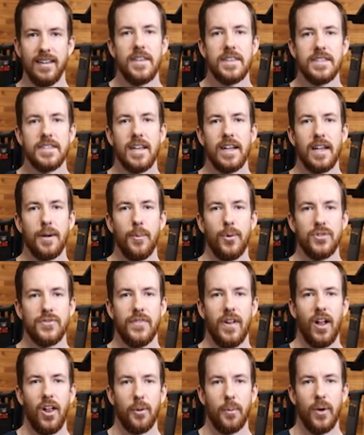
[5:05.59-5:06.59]
The second most
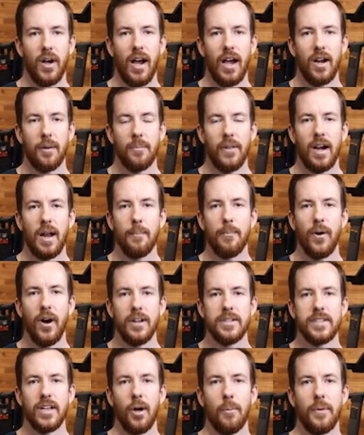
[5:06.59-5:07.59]
valuable item that I
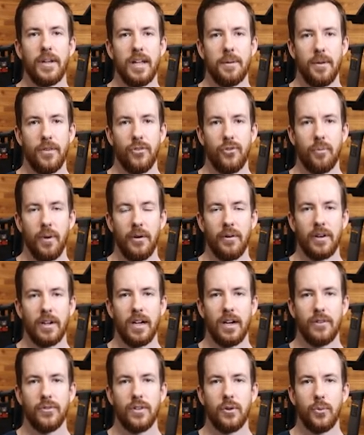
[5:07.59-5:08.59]
bought to help me get me through my
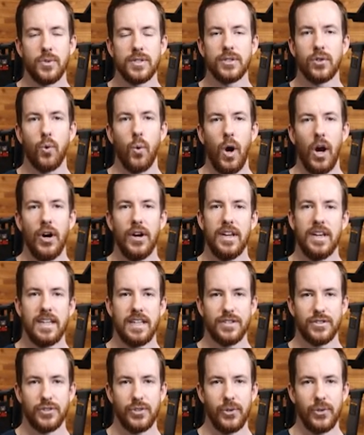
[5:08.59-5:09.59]
recovery was acquiring a knee
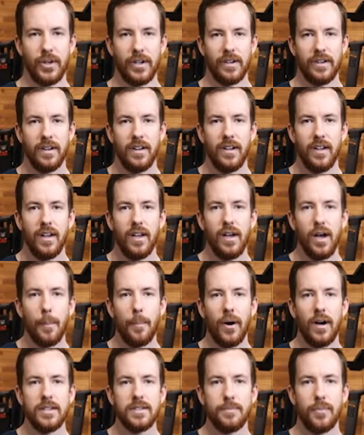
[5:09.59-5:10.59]
scooter.
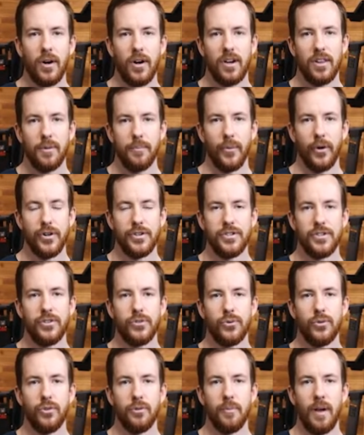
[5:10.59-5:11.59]
Upon departing the emergency
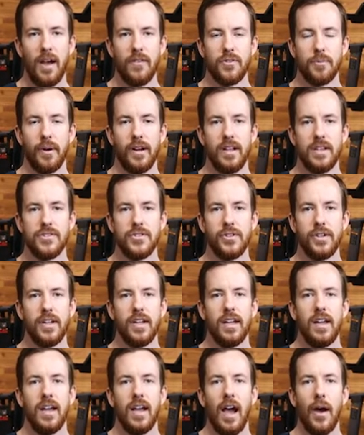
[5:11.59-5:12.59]
room after my
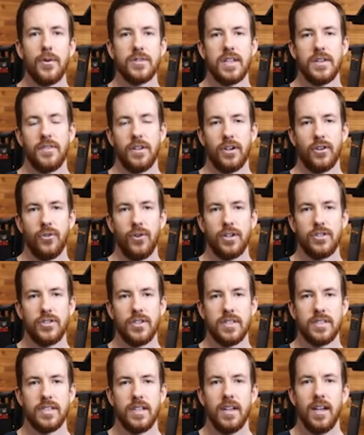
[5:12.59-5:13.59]
injury, I was given
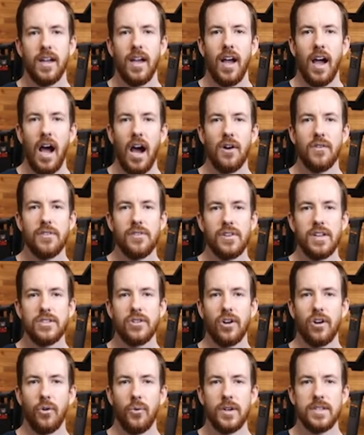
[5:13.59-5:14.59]
crutches. However, these
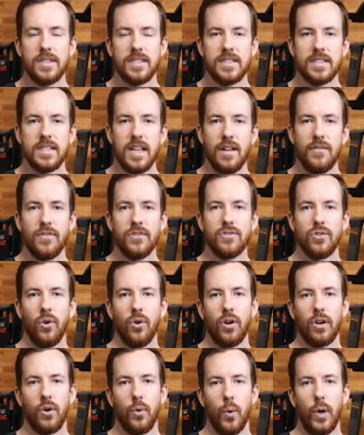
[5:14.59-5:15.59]
aren't always the safest
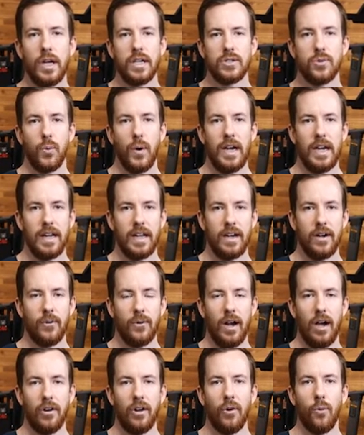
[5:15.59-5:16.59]
or quickest way to get
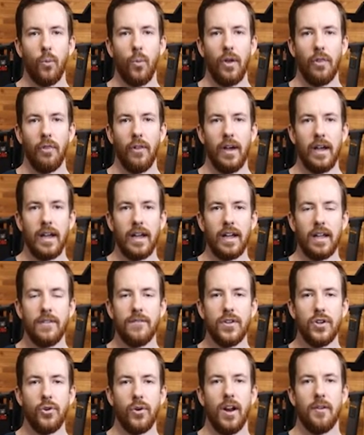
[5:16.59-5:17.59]
around on one leg if
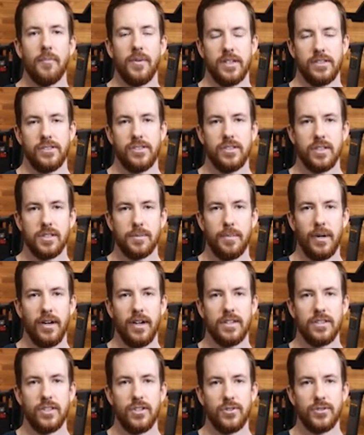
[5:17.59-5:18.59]
you don't have much
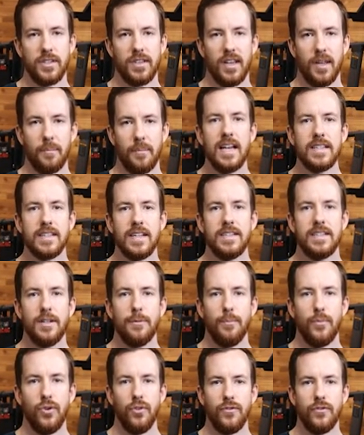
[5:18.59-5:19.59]
experience using them. As I
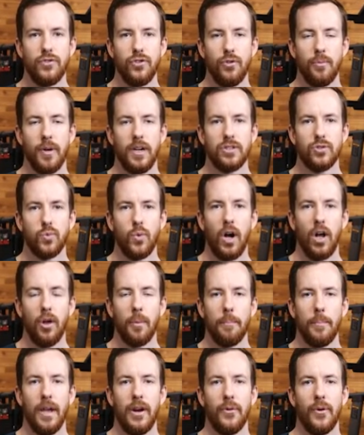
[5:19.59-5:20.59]
didn't move too much while
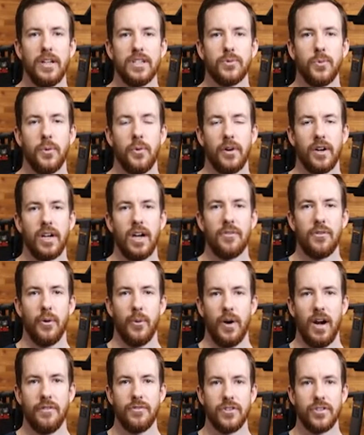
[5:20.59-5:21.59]
on bed rest when recovering
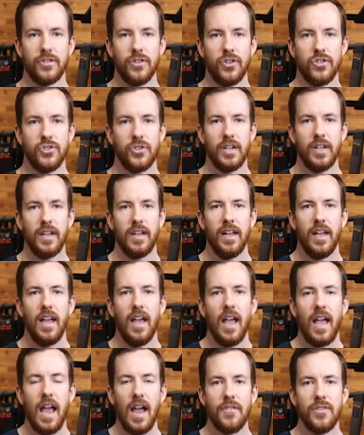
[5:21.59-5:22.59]
right after surgery,
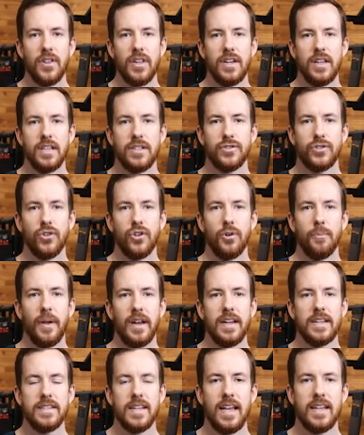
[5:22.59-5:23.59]
having the knee scooter made
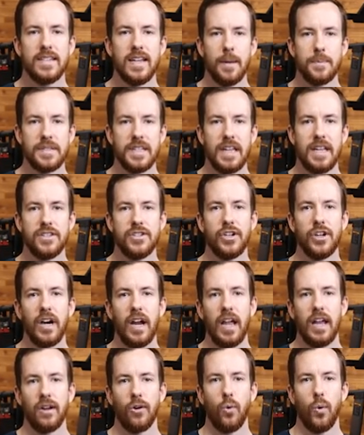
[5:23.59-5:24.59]
it 10 times easier
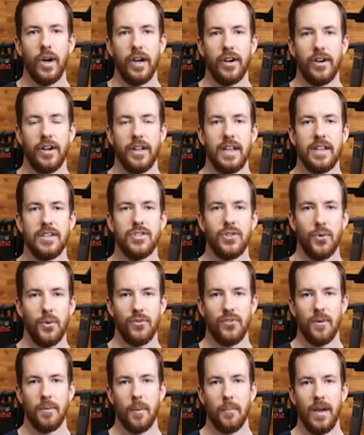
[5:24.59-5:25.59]
and quicker to get to and
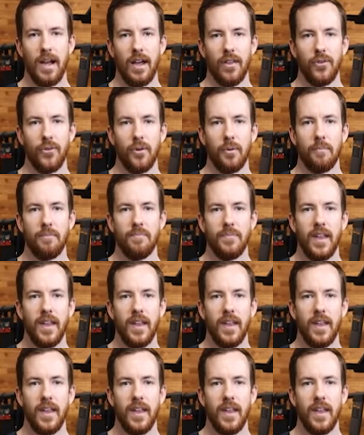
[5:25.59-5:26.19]
from the bathroom.